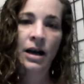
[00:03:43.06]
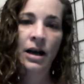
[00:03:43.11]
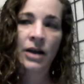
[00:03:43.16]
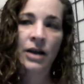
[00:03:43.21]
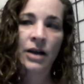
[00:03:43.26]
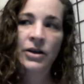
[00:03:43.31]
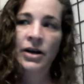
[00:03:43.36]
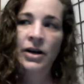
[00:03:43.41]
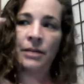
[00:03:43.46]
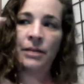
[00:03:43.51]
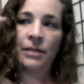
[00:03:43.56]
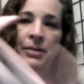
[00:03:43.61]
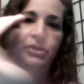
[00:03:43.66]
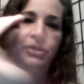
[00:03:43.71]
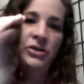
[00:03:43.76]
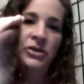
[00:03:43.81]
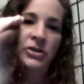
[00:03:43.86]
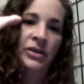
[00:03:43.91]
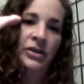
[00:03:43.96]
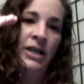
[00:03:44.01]
You're going to
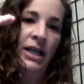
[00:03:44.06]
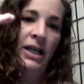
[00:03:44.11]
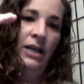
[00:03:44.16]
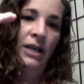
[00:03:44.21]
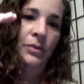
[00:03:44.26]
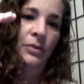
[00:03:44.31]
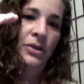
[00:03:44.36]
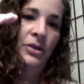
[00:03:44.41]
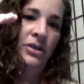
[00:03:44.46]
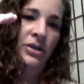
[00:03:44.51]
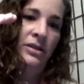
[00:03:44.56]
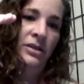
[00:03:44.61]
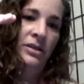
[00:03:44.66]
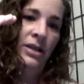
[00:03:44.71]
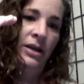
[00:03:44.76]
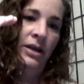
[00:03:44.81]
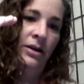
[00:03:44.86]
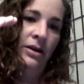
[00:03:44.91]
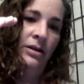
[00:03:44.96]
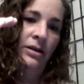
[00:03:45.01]
put your knee, which is
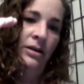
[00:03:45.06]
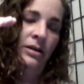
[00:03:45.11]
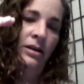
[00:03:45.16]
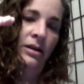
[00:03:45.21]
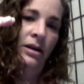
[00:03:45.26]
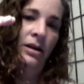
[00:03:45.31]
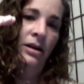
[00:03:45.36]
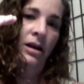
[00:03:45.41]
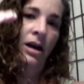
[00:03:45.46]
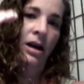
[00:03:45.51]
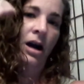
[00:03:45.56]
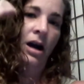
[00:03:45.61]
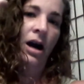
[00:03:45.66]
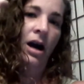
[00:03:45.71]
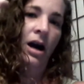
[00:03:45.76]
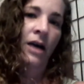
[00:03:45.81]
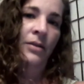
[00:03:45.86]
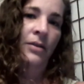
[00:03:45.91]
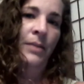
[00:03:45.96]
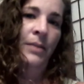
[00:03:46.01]
here,
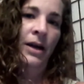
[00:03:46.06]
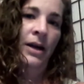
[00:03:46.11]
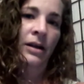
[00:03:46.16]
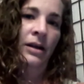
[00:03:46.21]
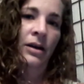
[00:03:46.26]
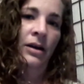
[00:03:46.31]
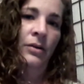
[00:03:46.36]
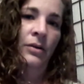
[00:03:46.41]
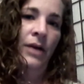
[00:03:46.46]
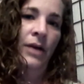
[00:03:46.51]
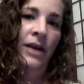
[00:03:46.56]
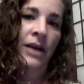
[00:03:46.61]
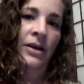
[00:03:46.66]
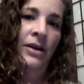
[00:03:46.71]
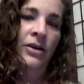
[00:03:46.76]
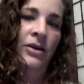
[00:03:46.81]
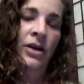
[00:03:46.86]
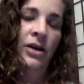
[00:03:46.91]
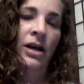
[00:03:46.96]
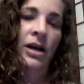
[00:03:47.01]
on the pillow, and then
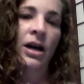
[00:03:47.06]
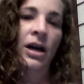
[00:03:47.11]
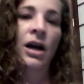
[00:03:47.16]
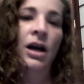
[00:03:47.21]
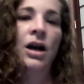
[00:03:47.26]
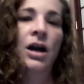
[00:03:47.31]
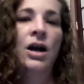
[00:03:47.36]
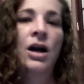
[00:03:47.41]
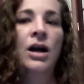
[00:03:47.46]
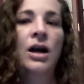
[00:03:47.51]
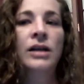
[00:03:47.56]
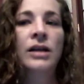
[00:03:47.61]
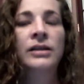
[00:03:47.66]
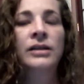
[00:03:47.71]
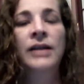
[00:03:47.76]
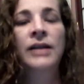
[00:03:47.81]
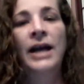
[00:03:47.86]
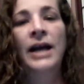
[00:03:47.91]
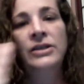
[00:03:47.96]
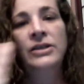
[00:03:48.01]
you're going to
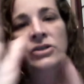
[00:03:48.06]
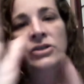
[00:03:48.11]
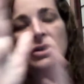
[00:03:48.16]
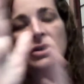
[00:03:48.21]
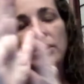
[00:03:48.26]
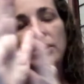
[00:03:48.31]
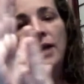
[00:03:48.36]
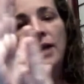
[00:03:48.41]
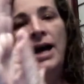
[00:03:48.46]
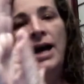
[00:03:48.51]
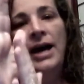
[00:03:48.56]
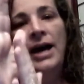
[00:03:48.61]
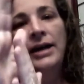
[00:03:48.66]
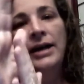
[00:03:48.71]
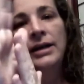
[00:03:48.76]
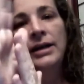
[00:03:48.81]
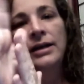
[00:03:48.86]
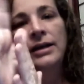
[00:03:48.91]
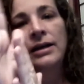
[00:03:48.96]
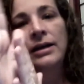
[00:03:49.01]
let your leg